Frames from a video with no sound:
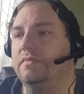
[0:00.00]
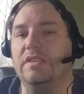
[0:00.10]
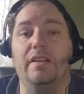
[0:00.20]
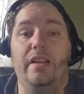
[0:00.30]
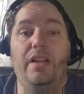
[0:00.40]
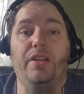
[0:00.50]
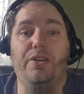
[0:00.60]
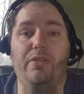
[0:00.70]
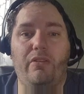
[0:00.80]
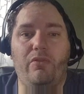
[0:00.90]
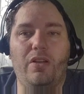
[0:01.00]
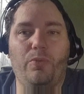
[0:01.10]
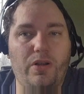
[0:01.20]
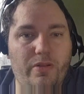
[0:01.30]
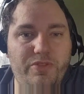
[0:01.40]
Hello everyone and
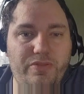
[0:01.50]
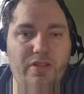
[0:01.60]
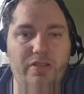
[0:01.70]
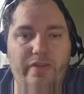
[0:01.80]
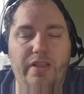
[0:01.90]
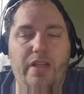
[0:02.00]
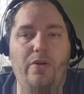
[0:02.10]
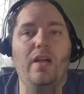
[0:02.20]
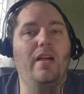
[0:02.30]
welcome to another video.